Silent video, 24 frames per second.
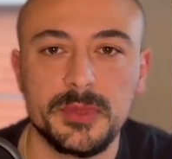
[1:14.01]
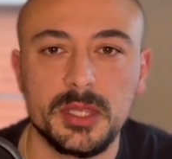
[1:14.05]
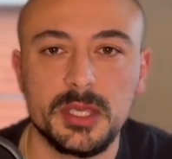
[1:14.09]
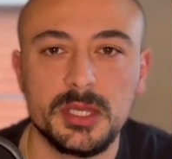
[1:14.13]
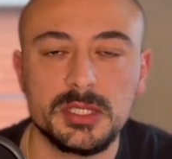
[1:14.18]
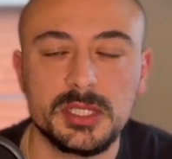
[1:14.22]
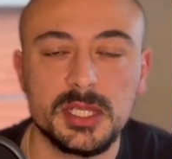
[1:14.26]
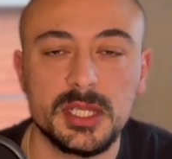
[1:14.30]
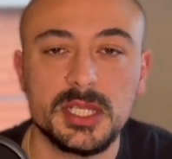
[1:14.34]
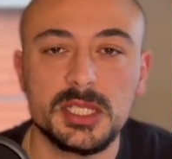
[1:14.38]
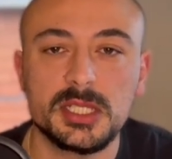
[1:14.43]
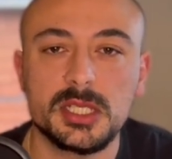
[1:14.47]

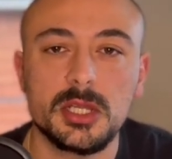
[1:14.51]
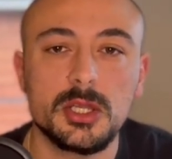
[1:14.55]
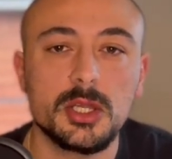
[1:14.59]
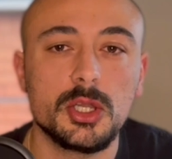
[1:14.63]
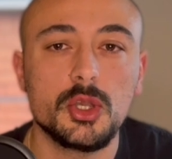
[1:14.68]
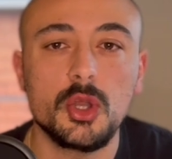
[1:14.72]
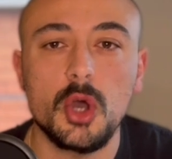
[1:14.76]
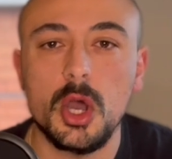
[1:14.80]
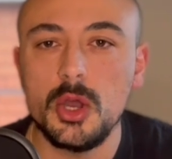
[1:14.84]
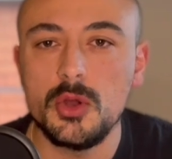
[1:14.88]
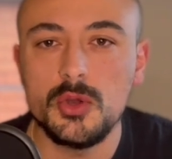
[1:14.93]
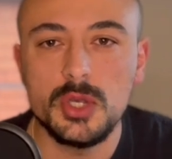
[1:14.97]
So there's going to
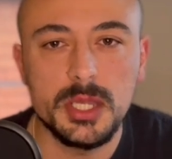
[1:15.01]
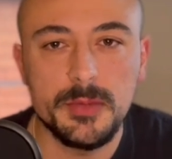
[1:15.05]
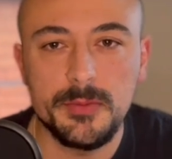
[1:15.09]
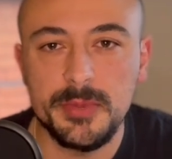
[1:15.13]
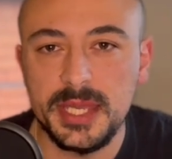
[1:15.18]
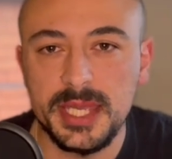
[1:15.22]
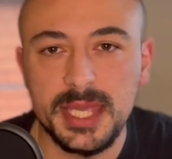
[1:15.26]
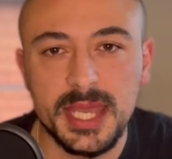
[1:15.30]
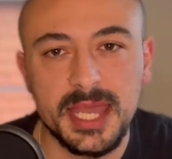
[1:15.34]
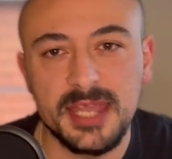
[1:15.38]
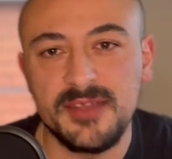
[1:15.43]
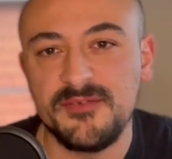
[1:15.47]
not only
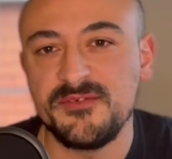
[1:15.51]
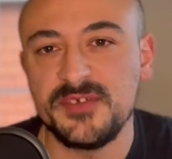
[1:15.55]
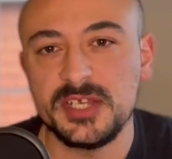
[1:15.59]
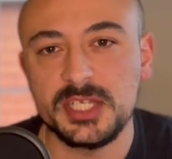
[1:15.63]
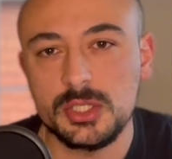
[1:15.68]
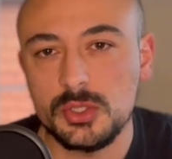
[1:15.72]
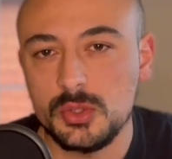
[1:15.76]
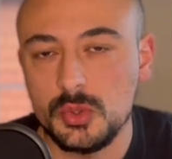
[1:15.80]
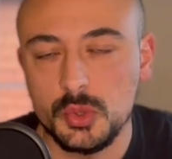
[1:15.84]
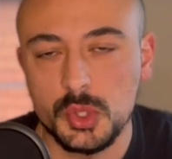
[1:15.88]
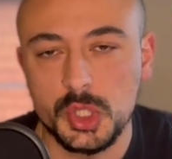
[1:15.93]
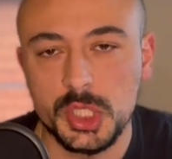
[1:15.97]
be a
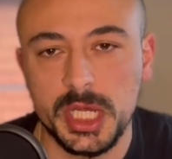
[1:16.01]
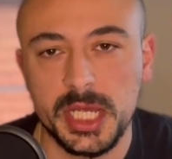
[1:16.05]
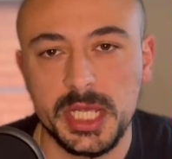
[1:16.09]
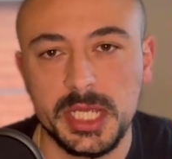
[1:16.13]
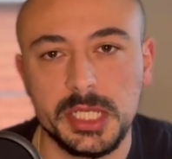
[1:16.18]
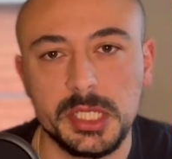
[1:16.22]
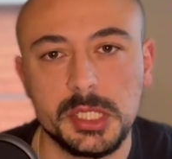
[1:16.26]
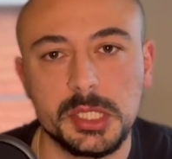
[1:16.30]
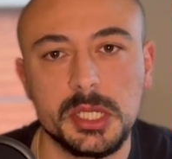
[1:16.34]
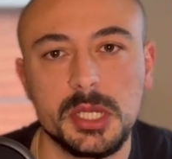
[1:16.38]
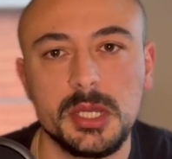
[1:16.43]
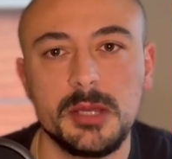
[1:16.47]
physical
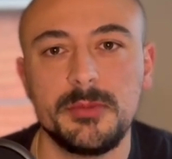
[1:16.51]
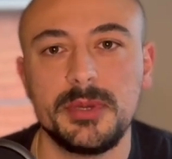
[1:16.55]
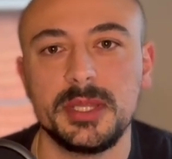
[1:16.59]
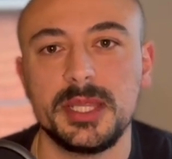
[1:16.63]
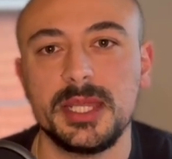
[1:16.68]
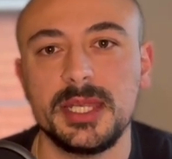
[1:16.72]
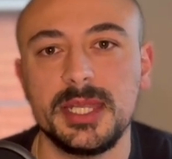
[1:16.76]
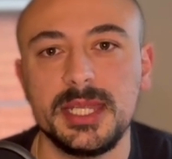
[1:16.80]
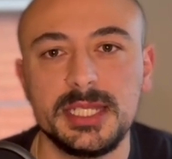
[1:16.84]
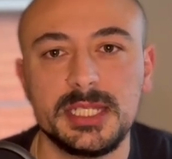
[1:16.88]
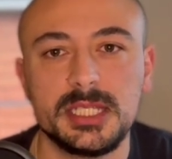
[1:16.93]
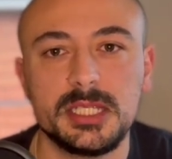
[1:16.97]
change, but there
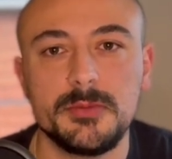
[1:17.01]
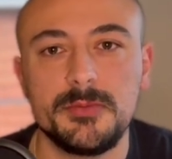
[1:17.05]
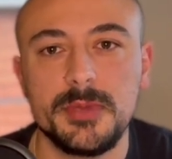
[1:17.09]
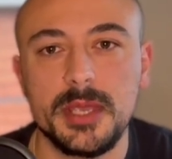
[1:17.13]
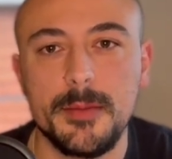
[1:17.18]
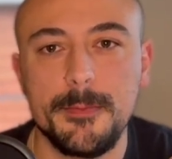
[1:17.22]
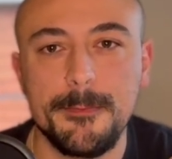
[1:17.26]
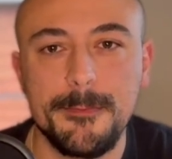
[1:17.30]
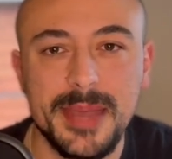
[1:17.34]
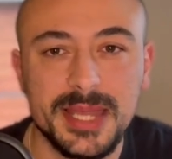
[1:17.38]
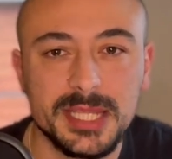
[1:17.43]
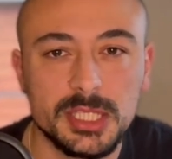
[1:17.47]
needs to be a
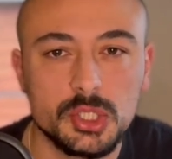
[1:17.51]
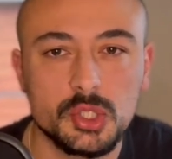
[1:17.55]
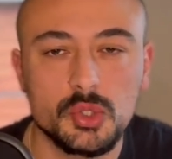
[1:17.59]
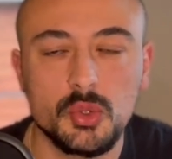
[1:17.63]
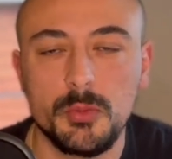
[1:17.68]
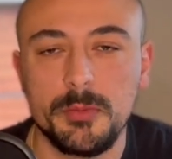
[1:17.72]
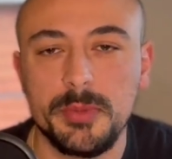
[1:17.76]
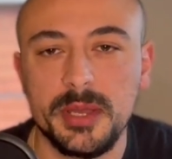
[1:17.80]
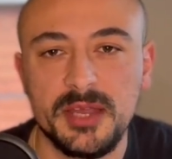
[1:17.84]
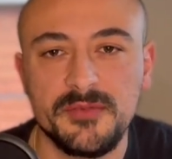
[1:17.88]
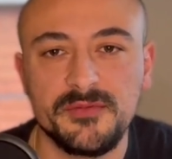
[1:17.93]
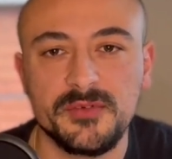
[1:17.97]
mental
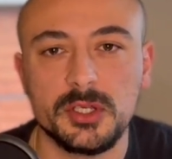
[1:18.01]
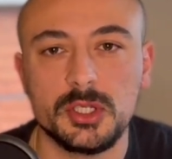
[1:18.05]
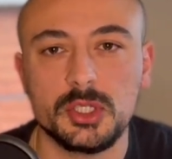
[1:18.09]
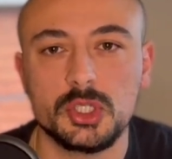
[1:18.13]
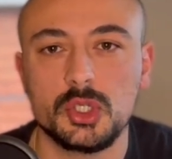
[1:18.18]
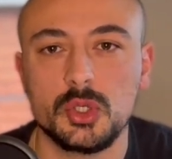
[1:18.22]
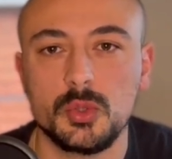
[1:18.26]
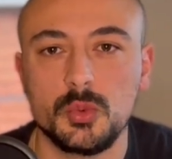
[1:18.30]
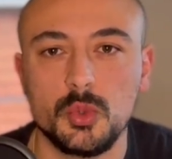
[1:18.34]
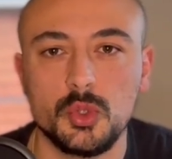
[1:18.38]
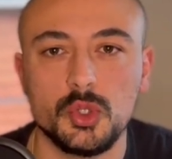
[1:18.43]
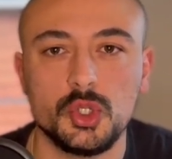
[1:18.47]
pivot
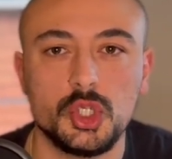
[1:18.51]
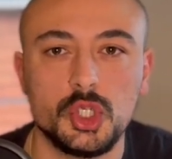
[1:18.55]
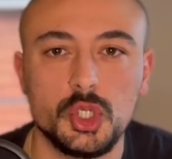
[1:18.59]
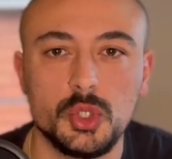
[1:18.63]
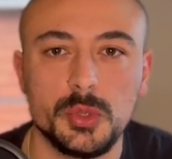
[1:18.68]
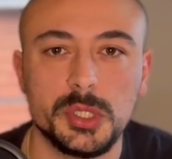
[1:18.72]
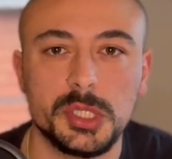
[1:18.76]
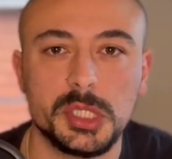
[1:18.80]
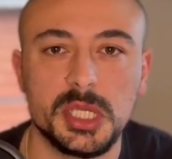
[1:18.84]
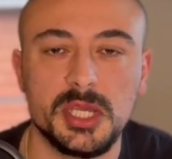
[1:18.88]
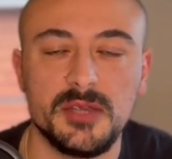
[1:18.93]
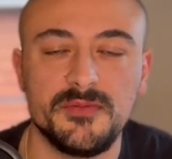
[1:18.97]
towards you
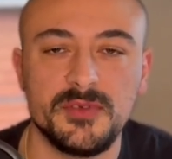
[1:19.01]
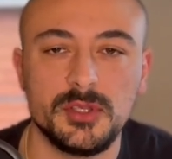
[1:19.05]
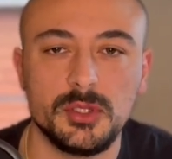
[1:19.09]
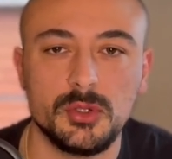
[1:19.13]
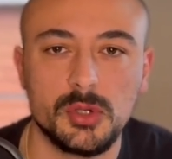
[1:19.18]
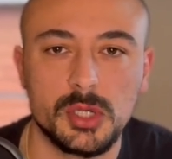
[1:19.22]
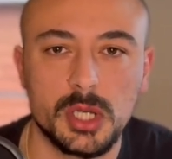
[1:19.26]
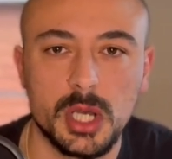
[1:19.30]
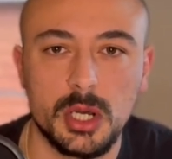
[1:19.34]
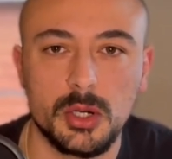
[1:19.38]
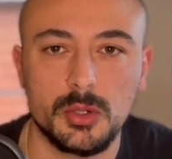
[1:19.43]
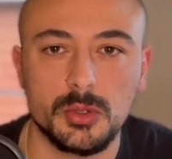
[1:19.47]
achieving your
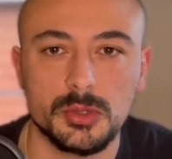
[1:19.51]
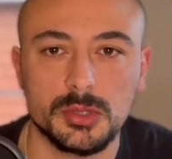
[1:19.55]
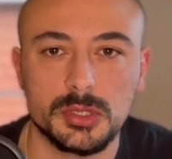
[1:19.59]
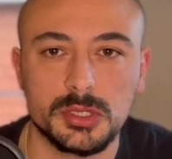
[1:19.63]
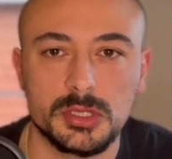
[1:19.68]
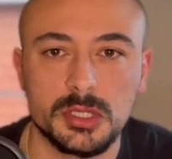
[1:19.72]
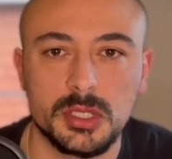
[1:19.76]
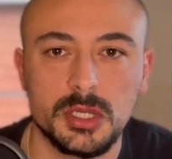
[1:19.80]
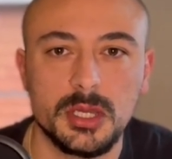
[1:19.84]
goals.